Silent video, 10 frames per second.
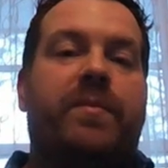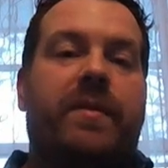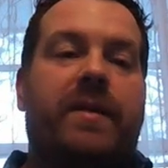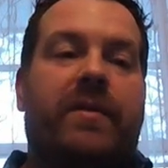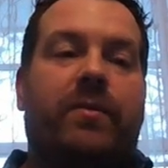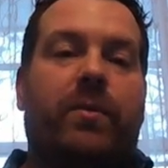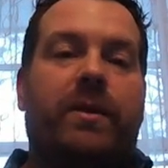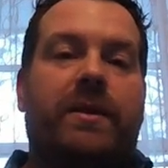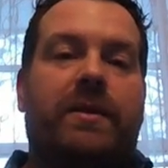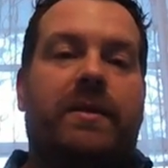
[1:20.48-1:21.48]
And that's what
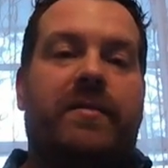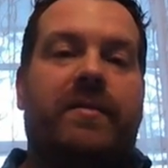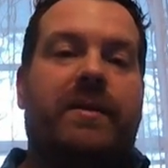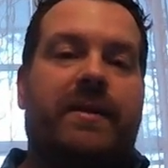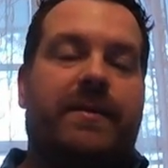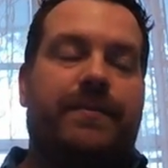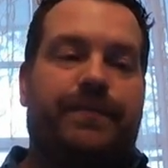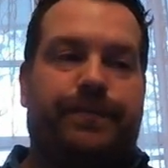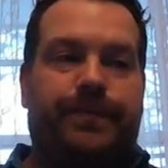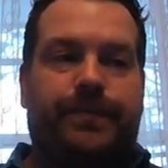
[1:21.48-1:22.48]
we did this day.
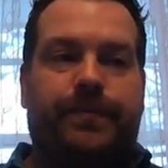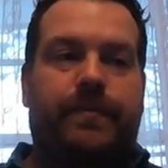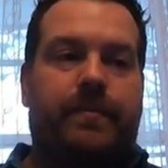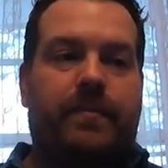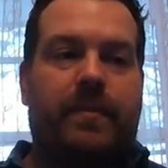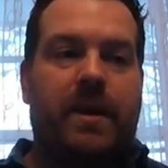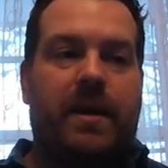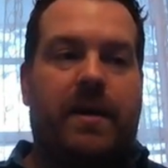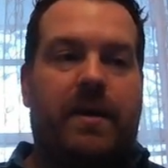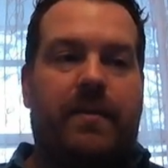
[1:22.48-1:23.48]

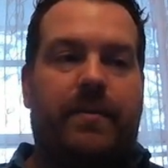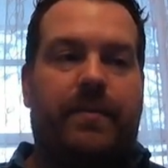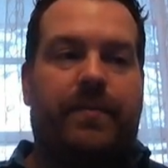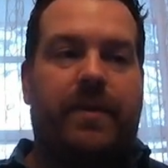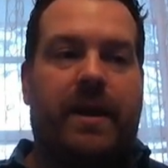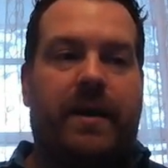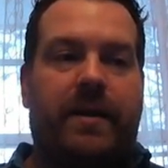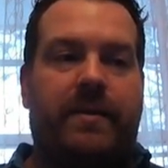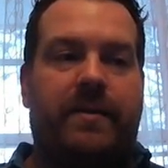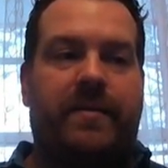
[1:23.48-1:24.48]

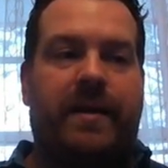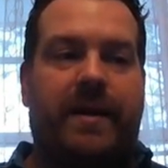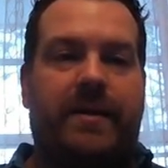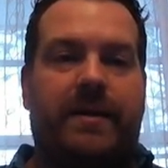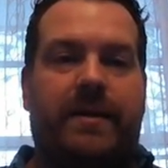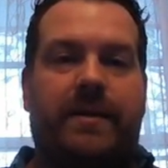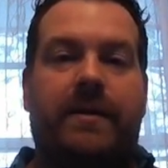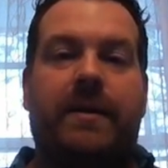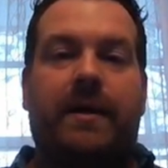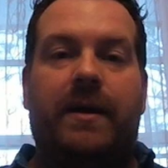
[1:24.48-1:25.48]
I decided that
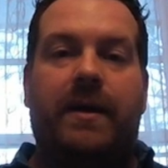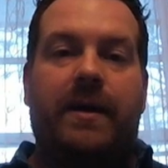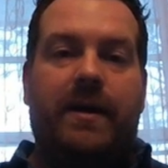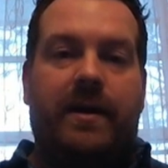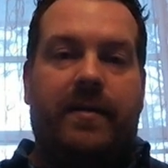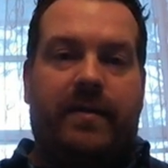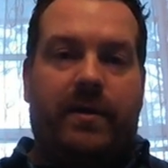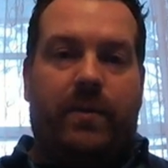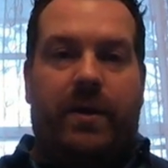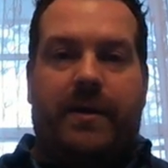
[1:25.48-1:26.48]
I was
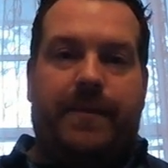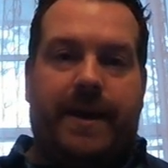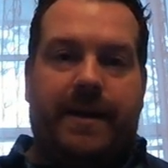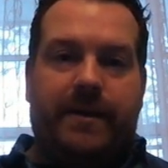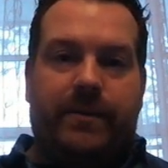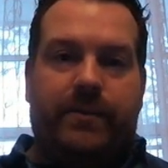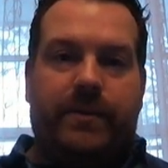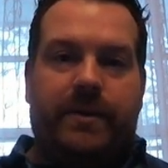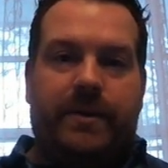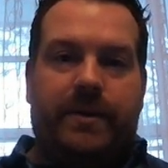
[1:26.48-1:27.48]
going to walk back in the
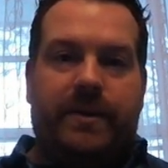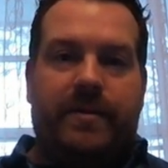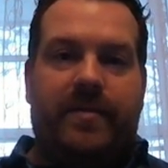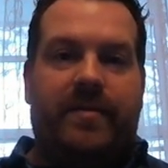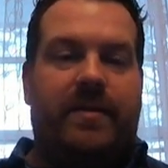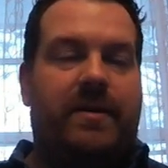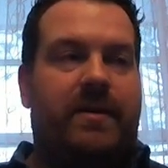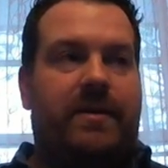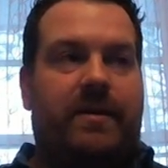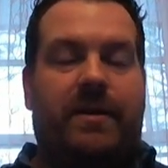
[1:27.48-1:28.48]
woods,
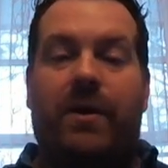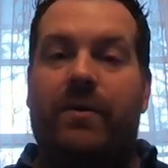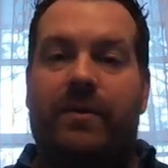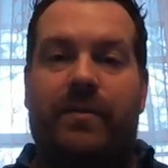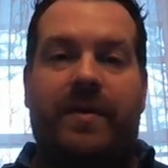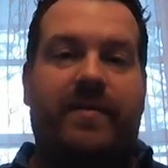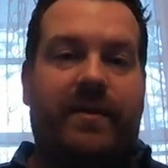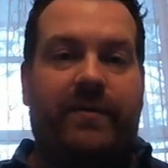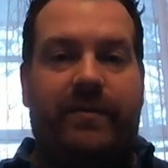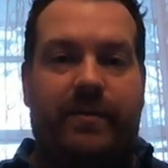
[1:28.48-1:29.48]
coated
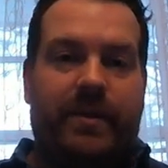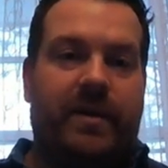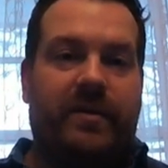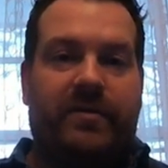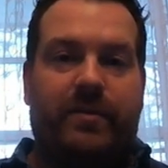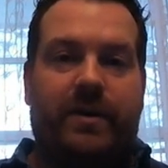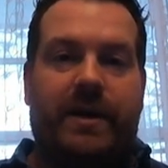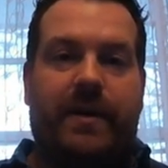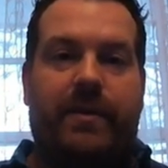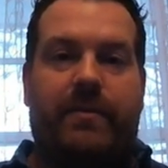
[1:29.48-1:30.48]
myself in bug
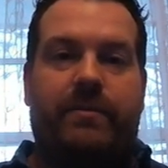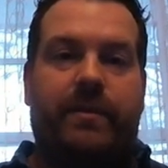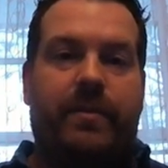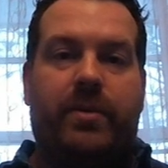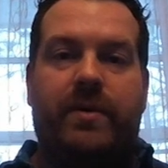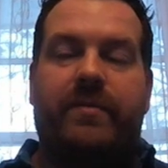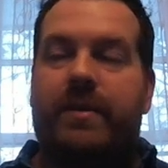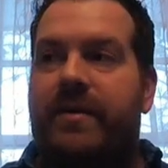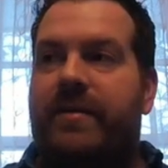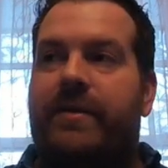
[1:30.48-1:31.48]
spray, probably poisoned
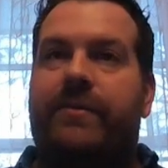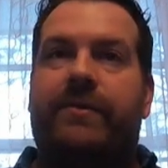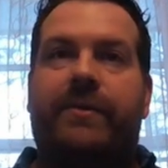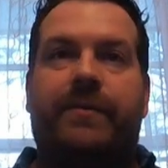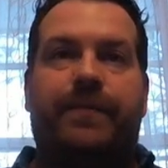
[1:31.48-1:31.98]
myself,